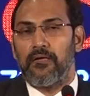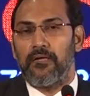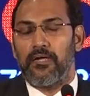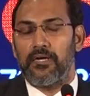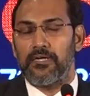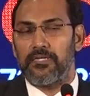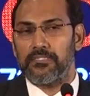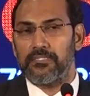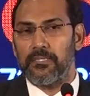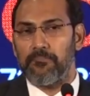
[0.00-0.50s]

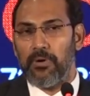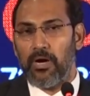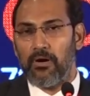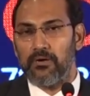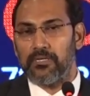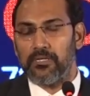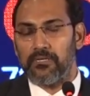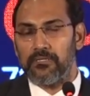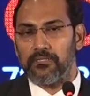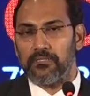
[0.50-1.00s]
It is
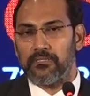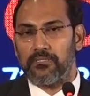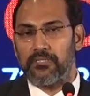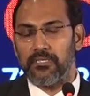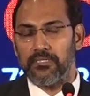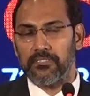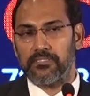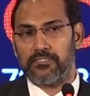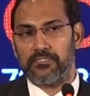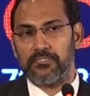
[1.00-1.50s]
about
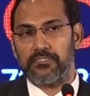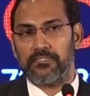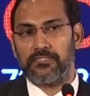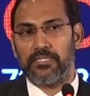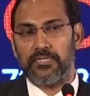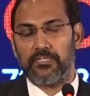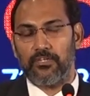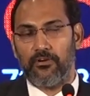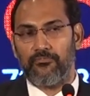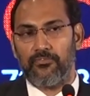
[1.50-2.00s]
this
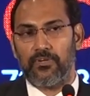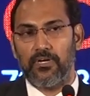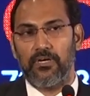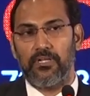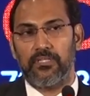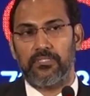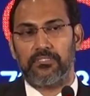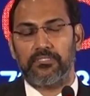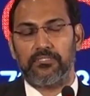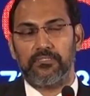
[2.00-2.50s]
set of
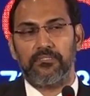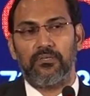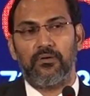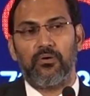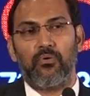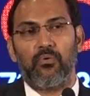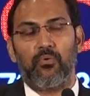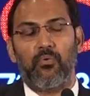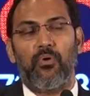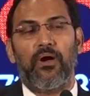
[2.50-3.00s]
girls
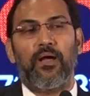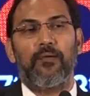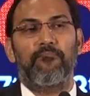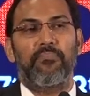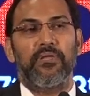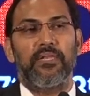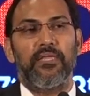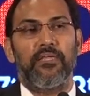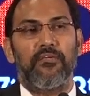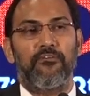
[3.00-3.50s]
who I
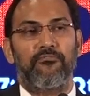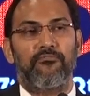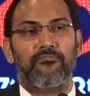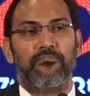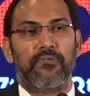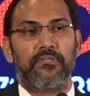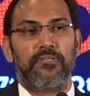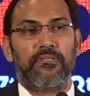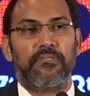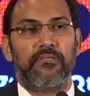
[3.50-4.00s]
believe
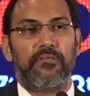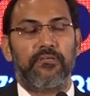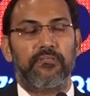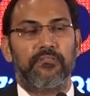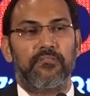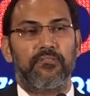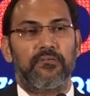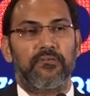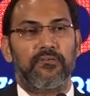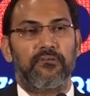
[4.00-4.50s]

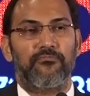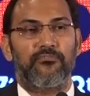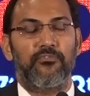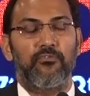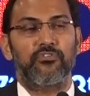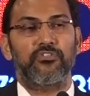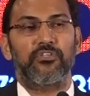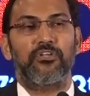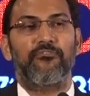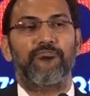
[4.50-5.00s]

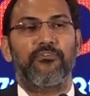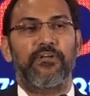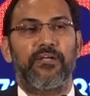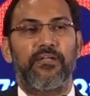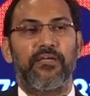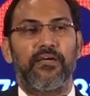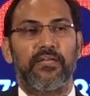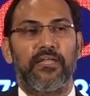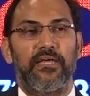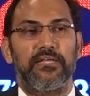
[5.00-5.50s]
future of
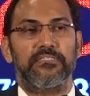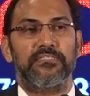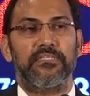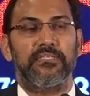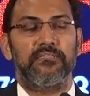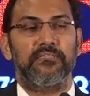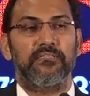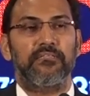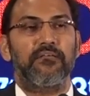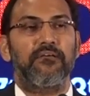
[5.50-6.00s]
India lies
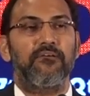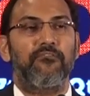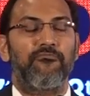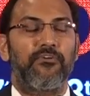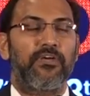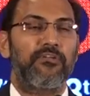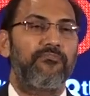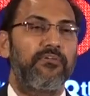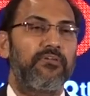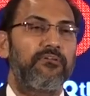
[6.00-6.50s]
in,
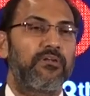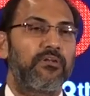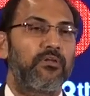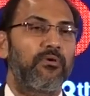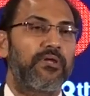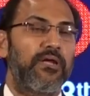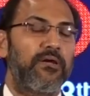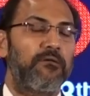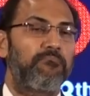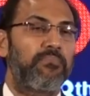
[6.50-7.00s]
where we
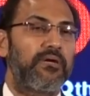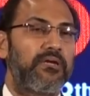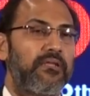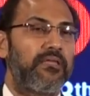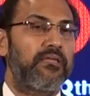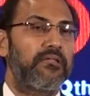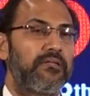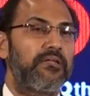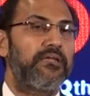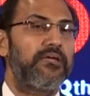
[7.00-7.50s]
look at
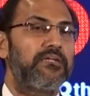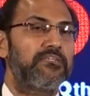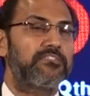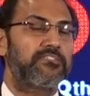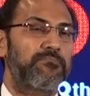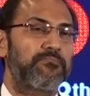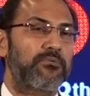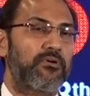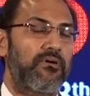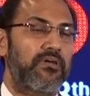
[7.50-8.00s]
building
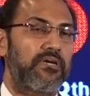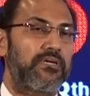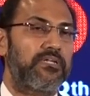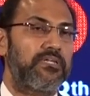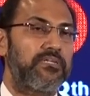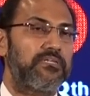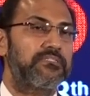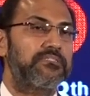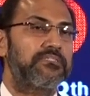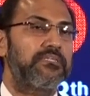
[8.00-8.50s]
leadership
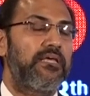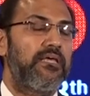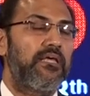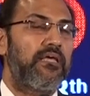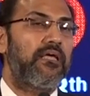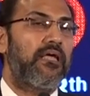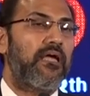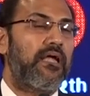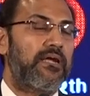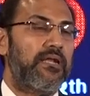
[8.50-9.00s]
qualities.
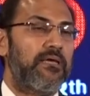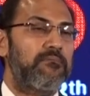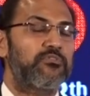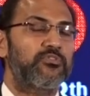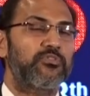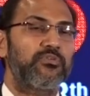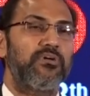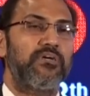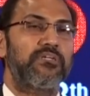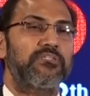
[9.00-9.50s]
And I'm
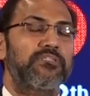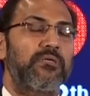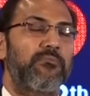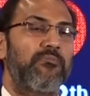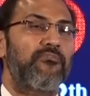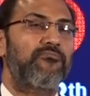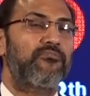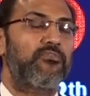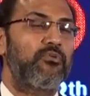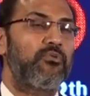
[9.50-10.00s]
sure some
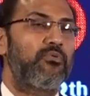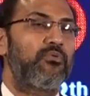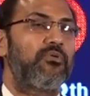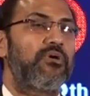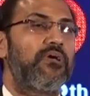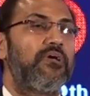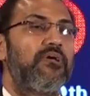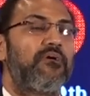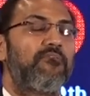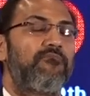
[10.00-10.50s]
of
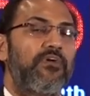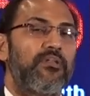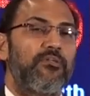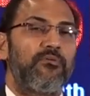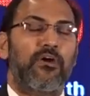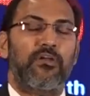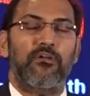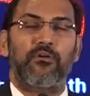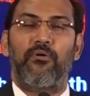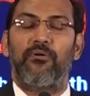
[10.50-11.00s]
you, when
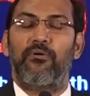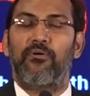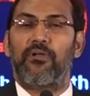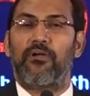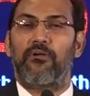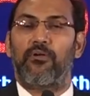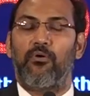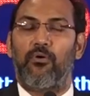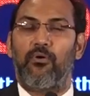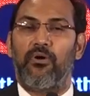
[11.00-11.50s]
you are
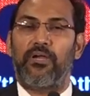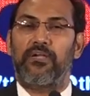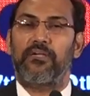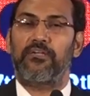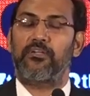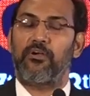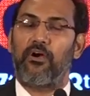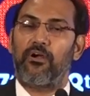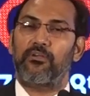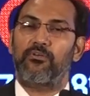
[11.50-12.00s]
go
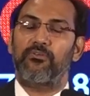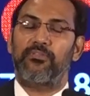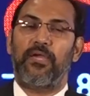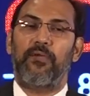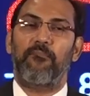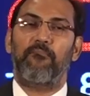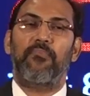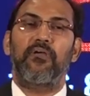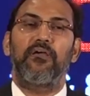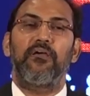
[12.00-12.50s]
and talk to
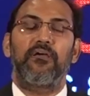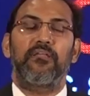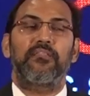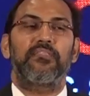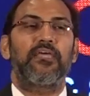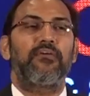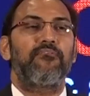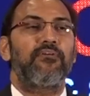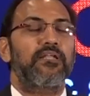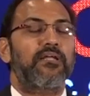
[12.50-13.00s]
them,
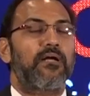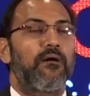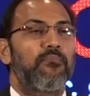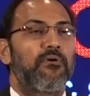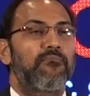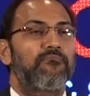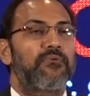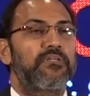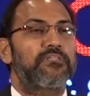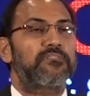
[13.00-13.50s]
they will come
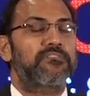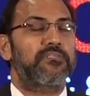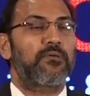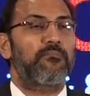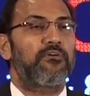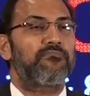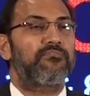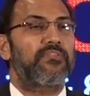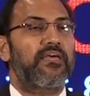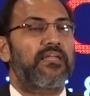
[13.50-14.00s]
up with
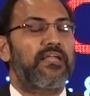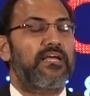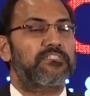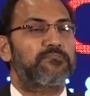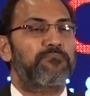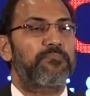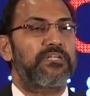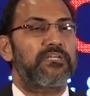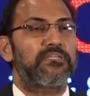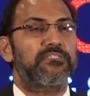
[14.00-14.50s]
some of their
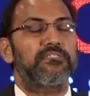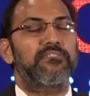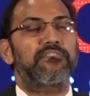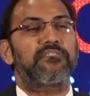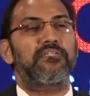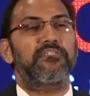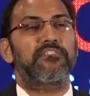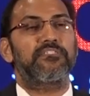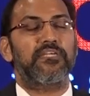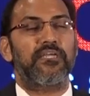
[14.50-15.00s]
aspirations
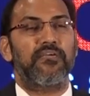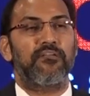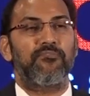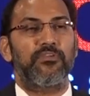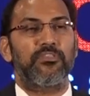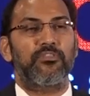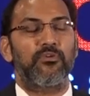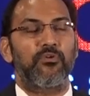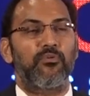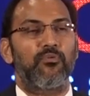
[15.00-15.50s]
and share
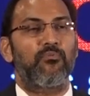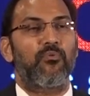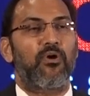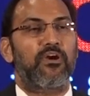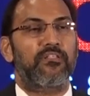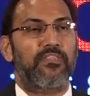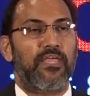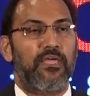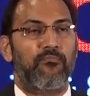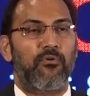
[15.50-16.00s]
with you
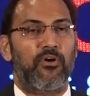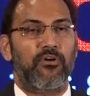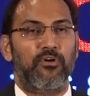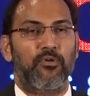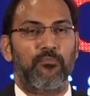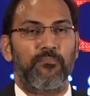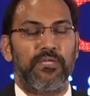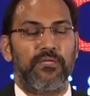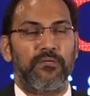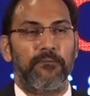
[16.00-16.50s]
what they want
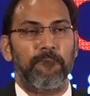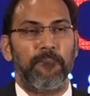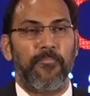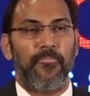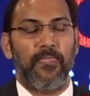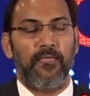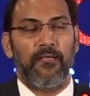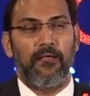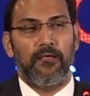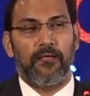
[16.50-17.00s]
to be.
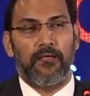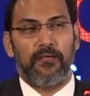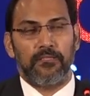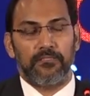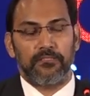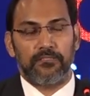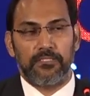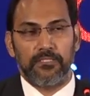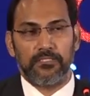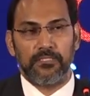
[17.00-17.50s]

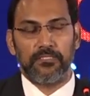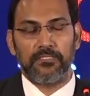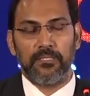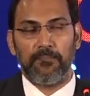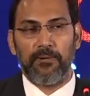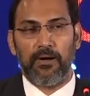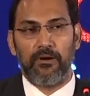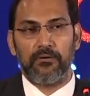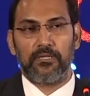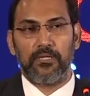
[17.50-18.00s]
So this is
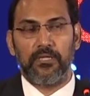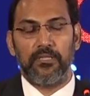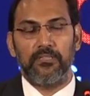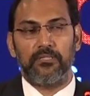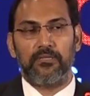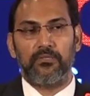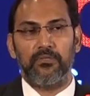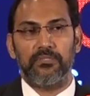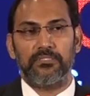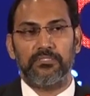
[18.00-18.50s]
about
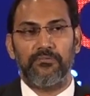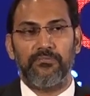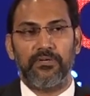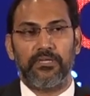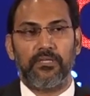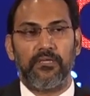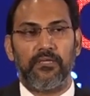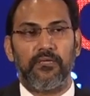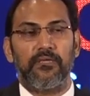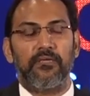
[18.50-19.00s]

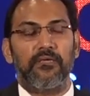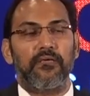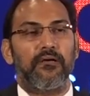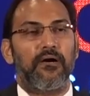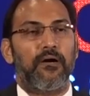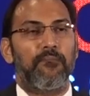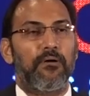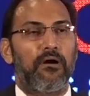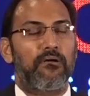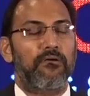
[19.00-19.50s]
inclusivity,
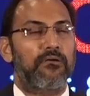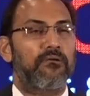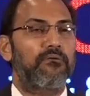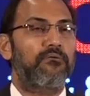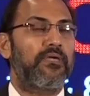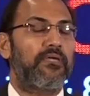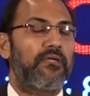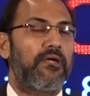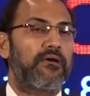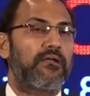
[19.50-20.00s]
about
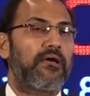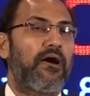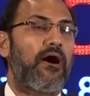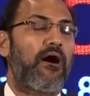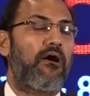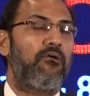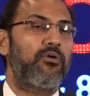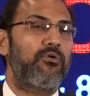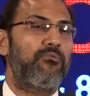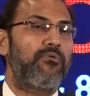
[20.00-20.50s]
looking at
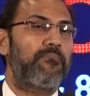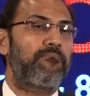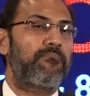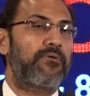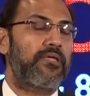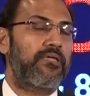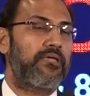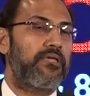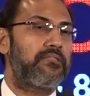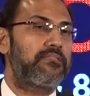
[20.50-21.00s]
how do we
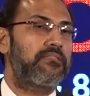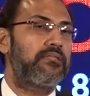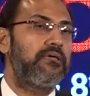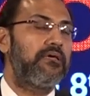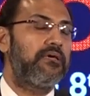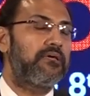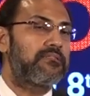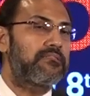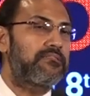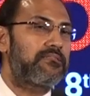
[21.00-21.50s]
bring in
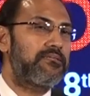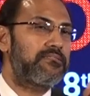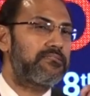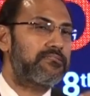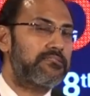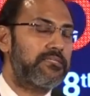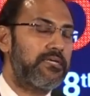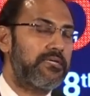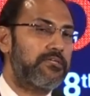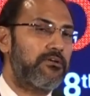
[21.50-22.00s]
this
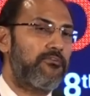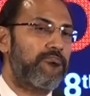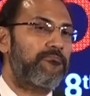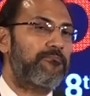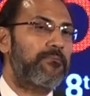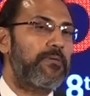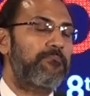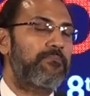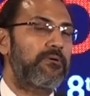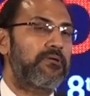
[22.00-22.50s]
set of
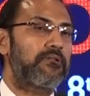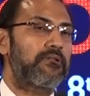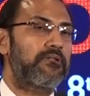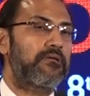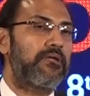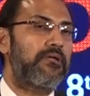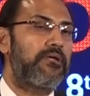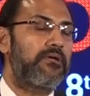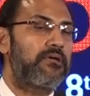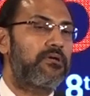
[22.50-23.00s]
people
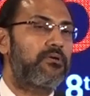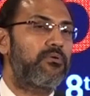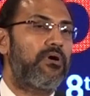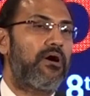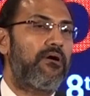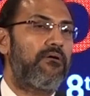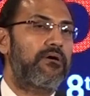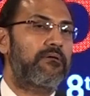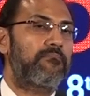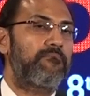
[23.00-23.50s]
into
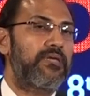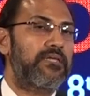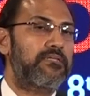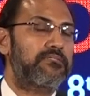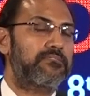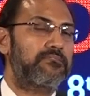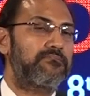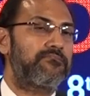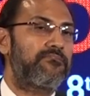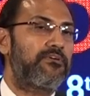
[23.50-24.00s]
our
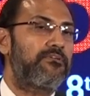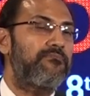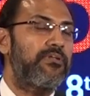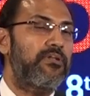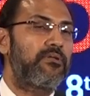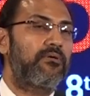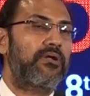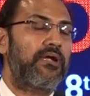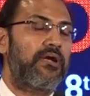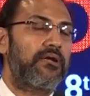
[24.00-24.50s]
mix when we
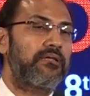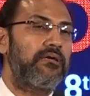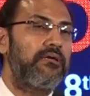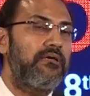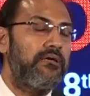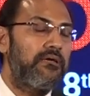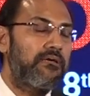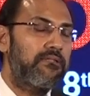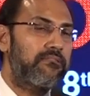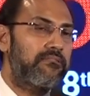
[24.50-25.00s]
look at
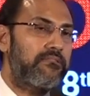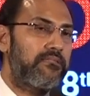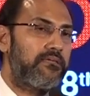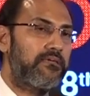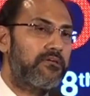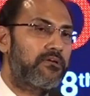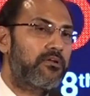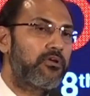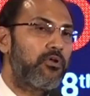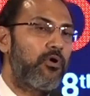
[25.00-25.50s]

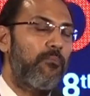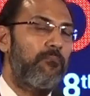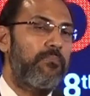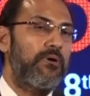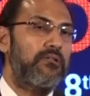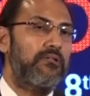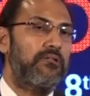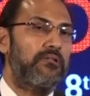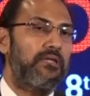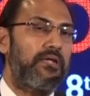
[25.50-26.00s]
the
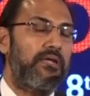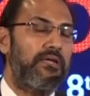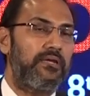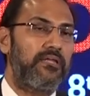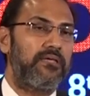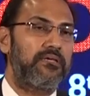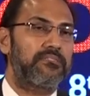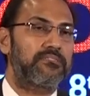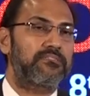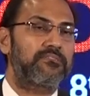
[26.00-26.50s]
global
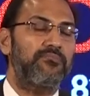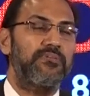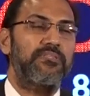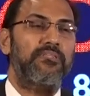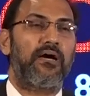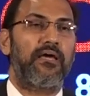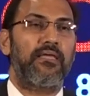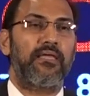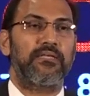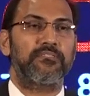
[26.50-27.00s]
Indians with
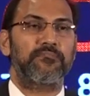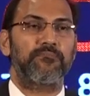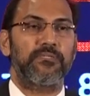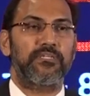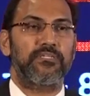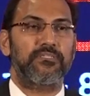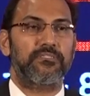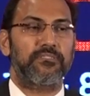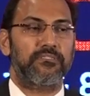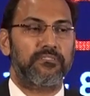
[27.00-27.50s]
high
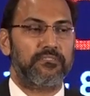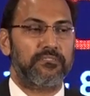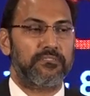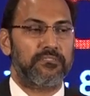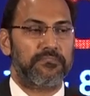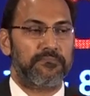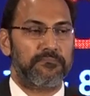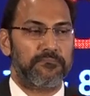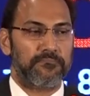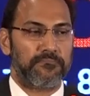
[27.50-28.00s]
aspirations.